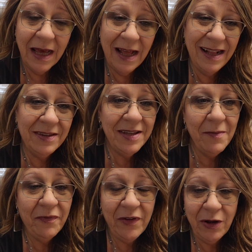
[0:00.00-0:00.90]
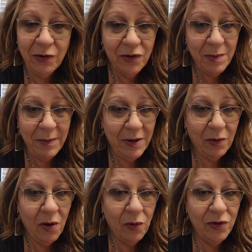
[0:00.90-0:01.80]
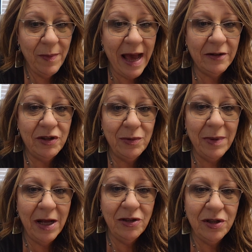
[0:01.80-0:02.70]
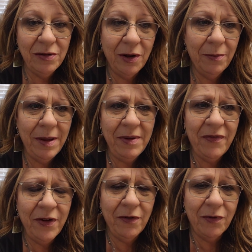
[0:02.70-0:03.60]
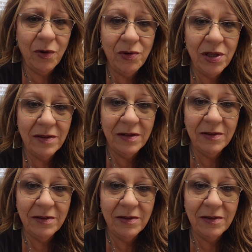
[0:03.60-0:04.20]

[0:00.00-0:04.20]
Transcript: and some fears maybe don't hold you back too much, you know, maybe fear of roaches.